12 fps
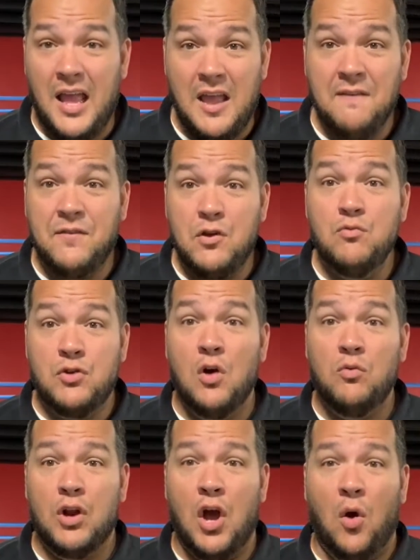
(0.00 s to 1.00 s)
if you
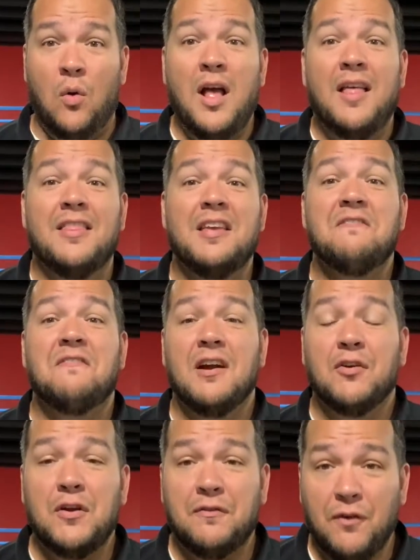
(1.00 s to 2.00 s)
don't know, the
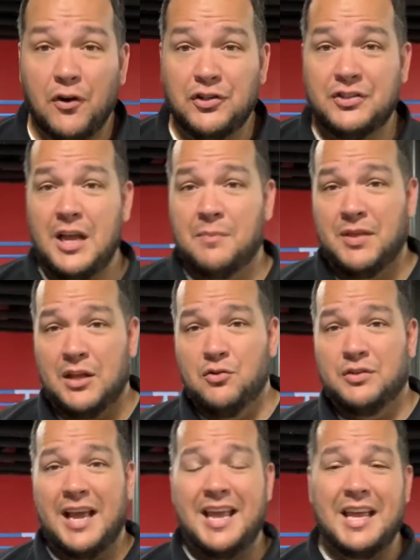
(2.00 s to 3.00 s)
very first step that you
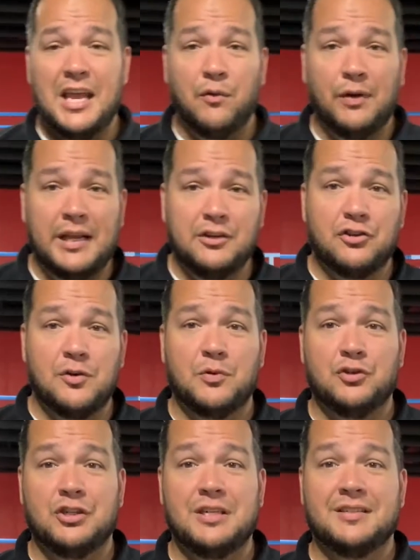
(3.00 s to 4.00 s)
take in a relationship
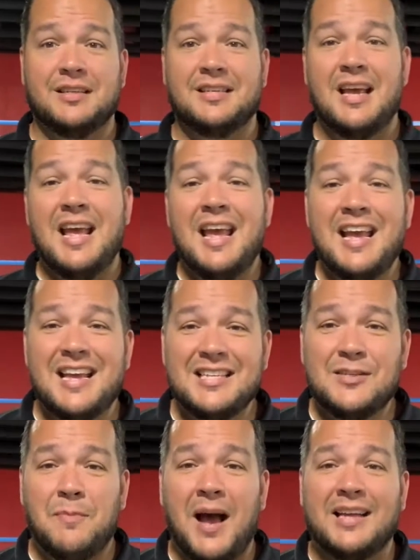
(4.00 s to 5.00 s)
with Jesus
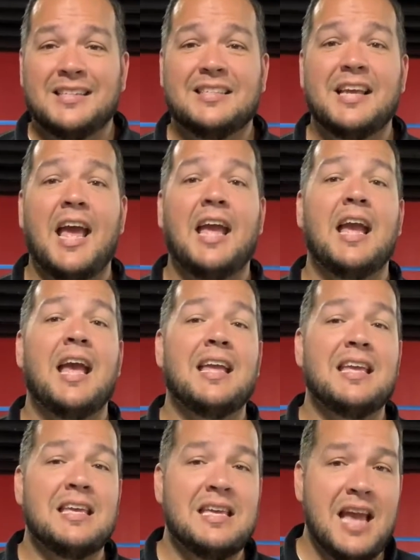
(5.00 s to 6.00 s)
is by saying
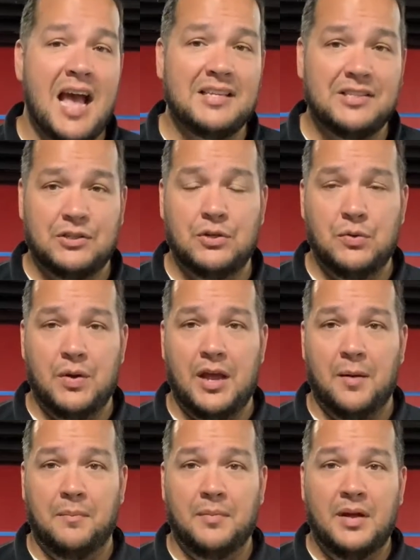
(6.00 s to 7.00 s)
yes to
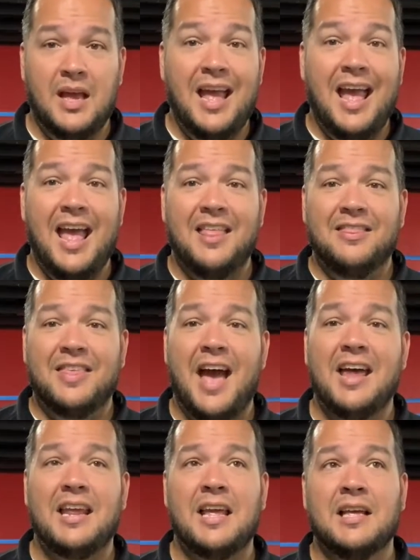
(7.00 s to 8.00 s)
him. And
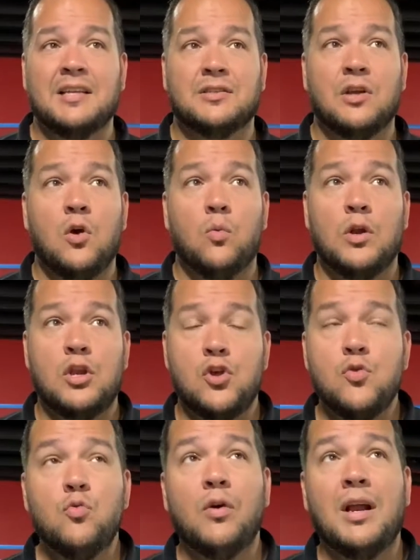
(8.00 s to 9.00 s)
that is when
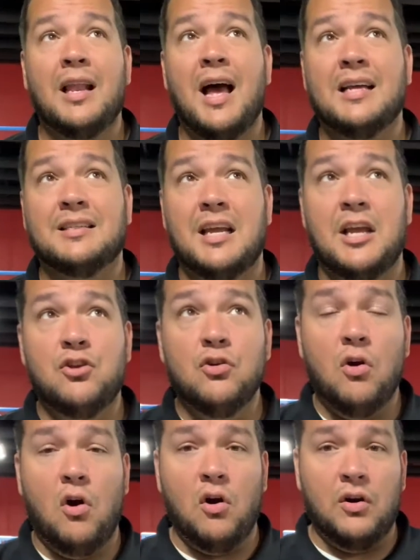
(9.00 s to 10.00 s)
you realize in
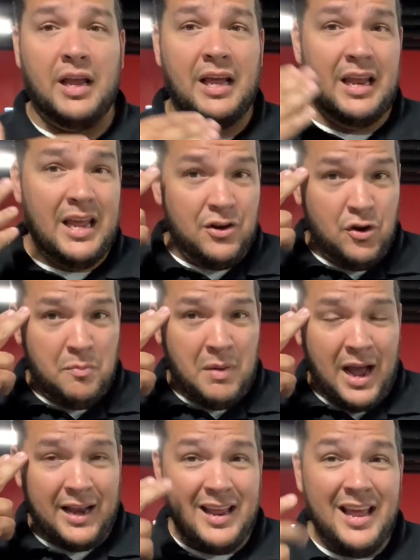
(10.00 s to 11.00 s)
your heart and in your
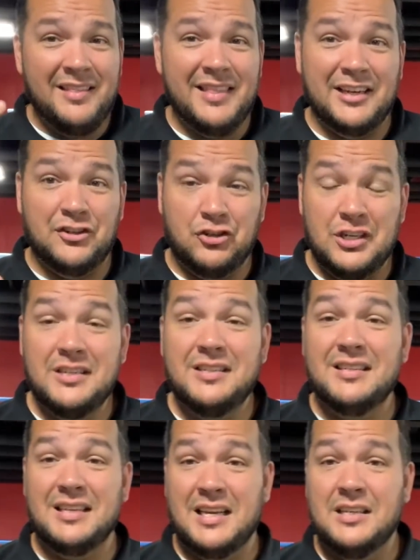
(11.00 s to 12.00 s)
mind that
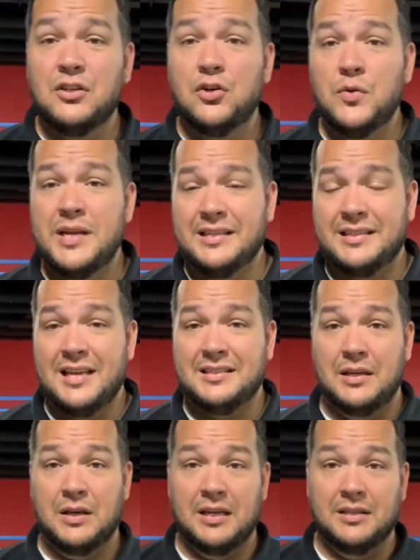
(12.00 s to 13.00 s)
Jesus is who he says
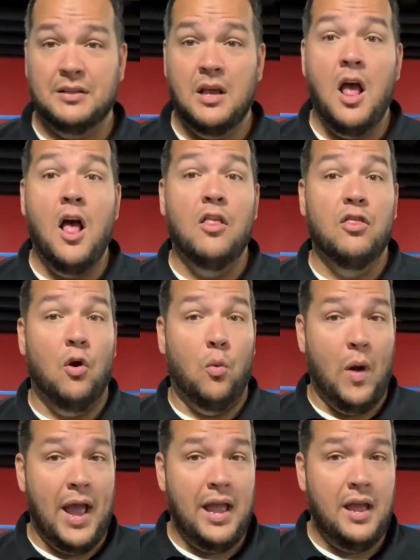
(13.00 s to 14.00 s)
he is, the
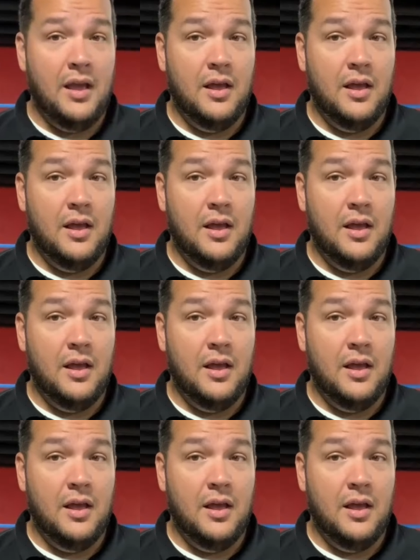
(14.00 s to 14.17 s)
way,